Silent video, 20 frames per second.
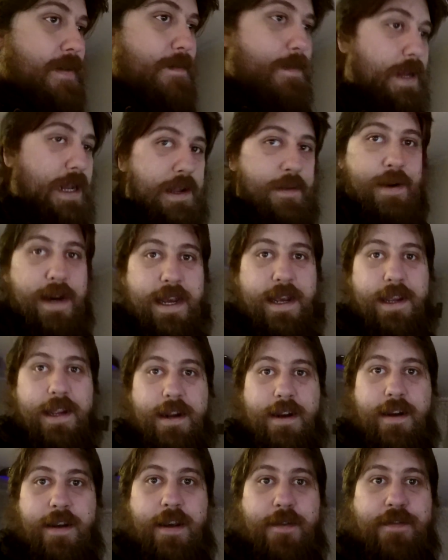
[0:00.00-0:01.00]
But anyway, you
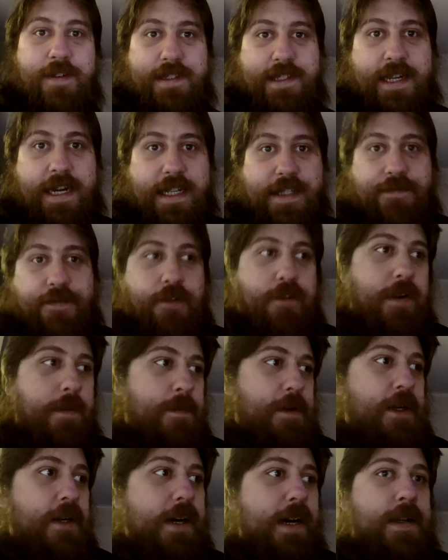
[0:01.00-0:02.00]
know, if it starts falling
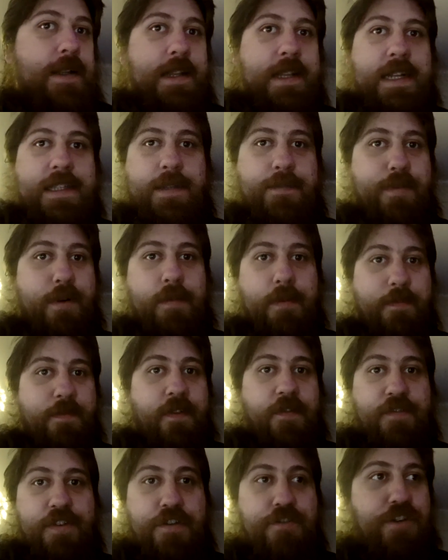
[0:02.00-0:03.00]
behind, then that's a problem
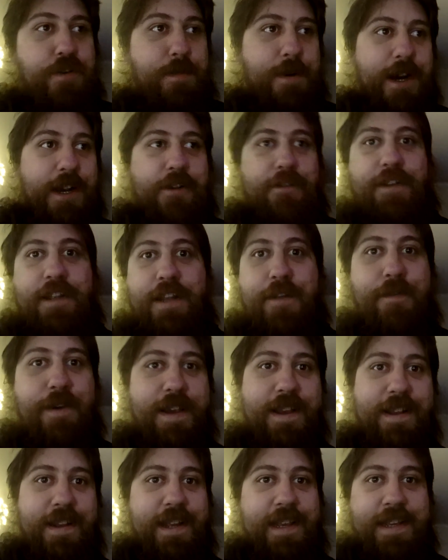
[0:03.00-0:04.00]
for future Michael
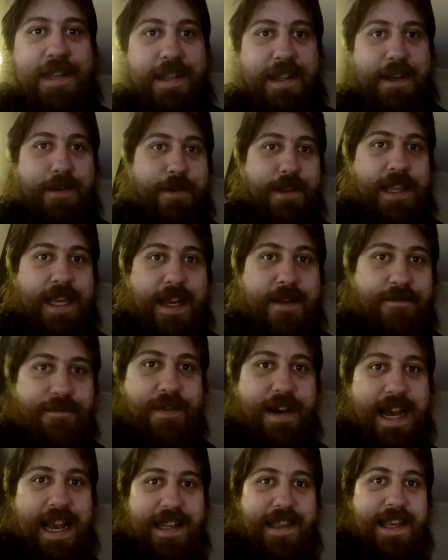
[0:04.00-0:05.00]
anyway, and he can deal with that.
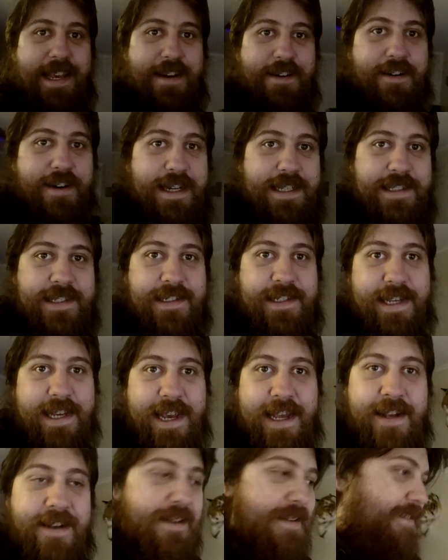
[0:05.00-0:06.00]
I hate that guy, he's a
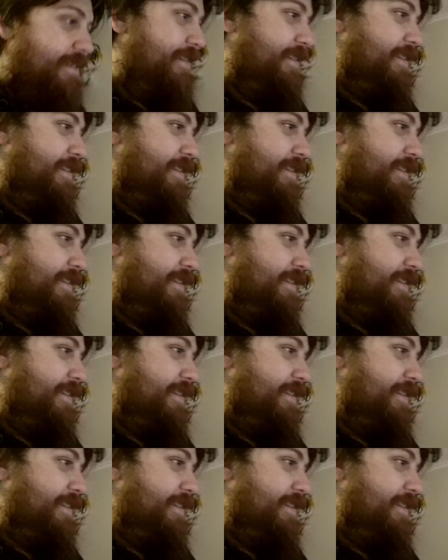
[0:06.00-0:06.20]
dickhead.